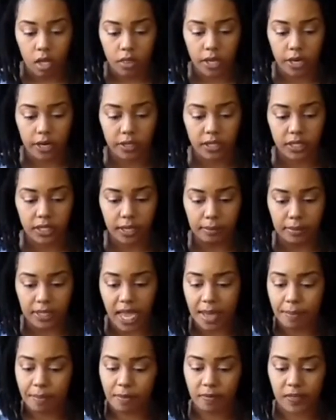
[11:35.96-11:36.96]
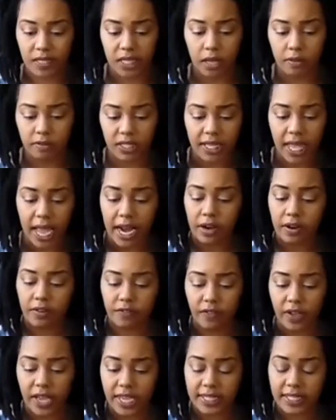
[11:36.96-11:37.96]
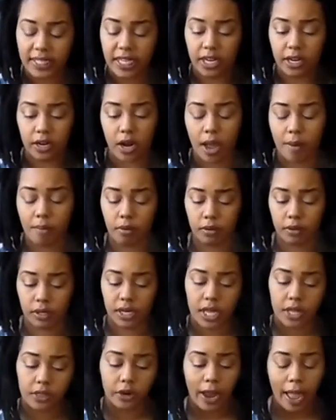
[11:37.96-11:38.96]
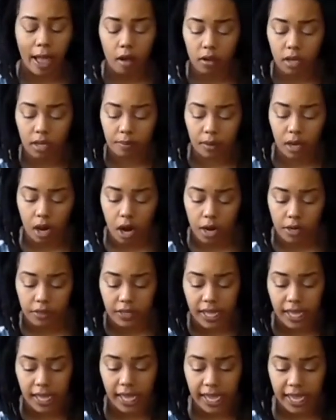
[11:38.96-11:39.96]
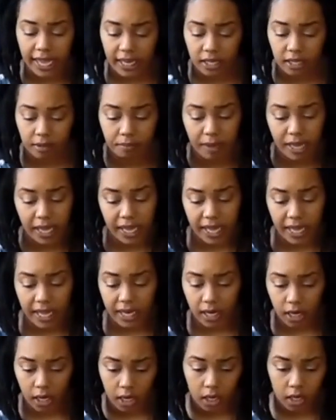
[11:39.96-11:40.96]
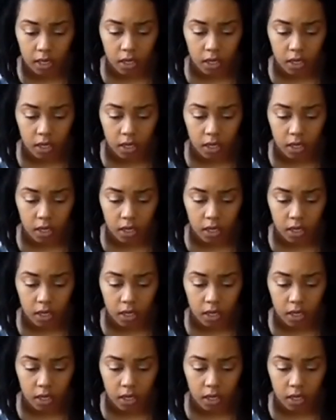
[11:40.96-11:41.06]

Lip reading: there's some type of self-sacrifice here. I pulled another outcome card, the Hanged Man.